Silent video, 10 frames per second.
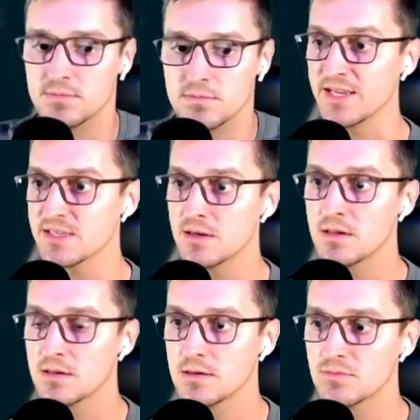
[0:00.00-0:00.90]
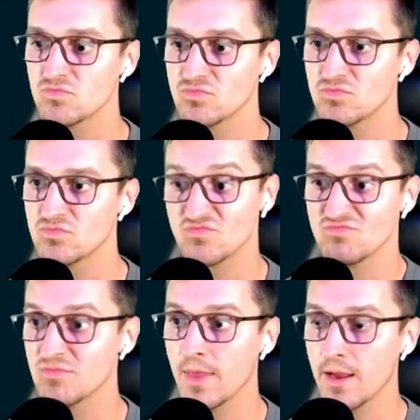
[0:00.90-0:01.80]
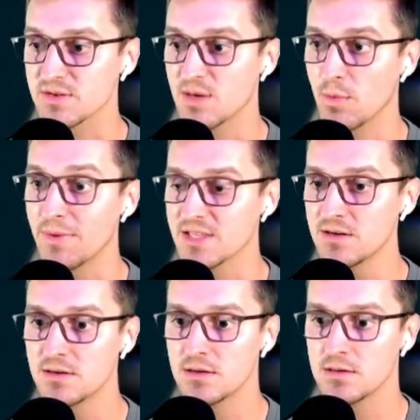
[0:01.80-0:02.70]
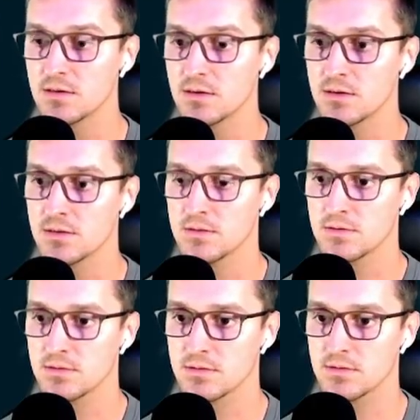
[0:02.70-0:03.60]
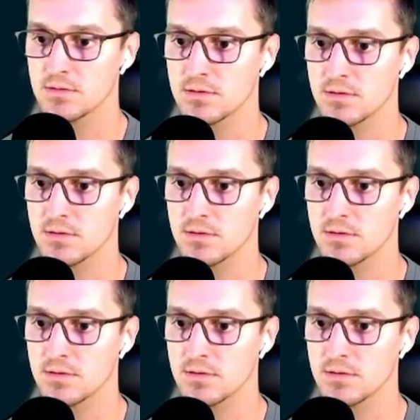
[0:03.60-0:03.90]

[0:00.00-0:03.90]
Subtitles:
Voltorb is out next and gets off a discharge before 2 going down to Earthquake.